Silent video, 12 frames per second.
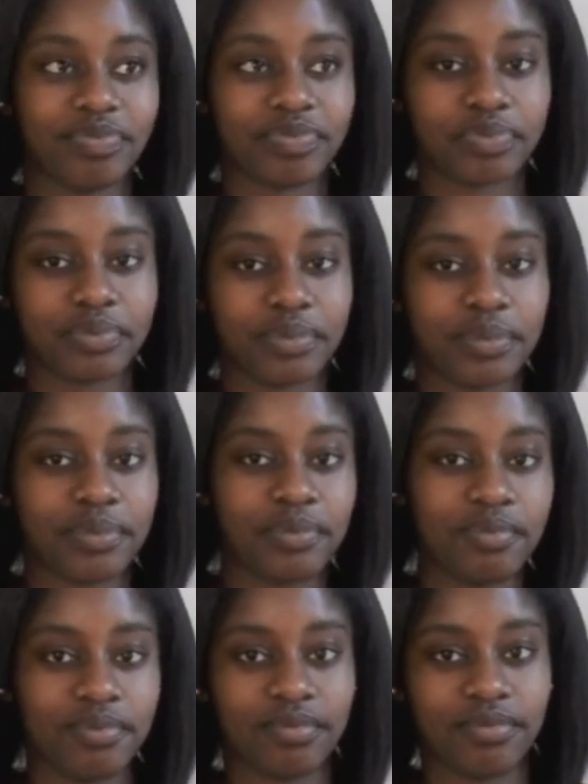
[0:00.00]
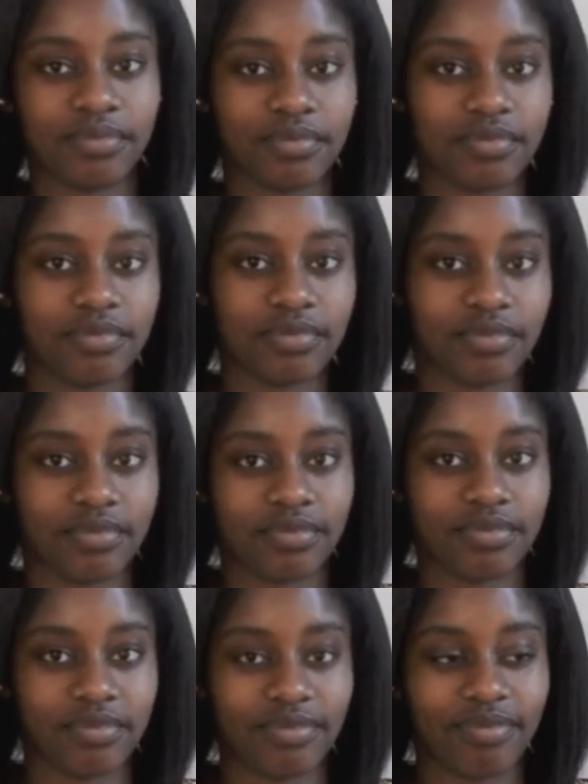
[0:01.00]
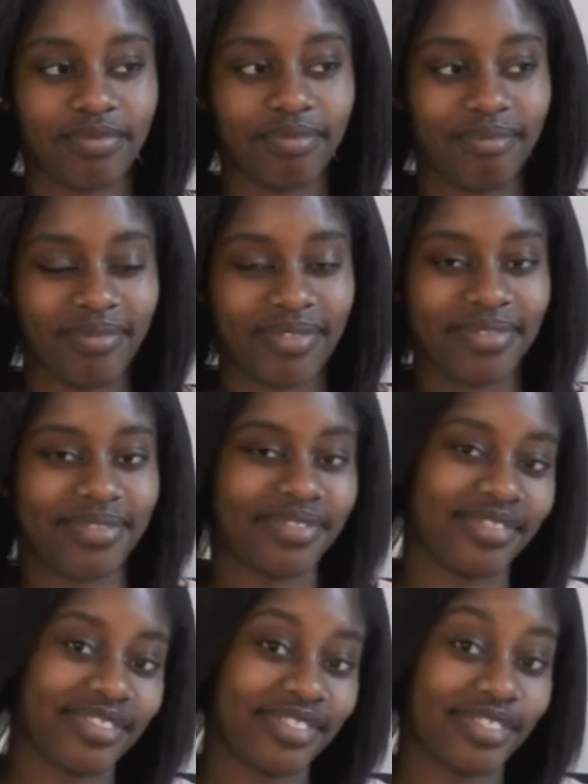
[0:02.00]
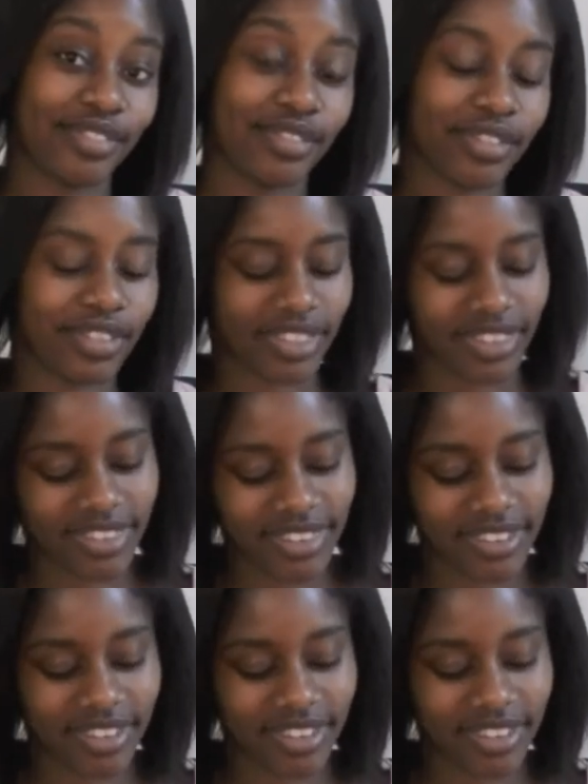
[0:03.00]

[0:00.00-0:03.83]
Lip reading: This person isn't speaking.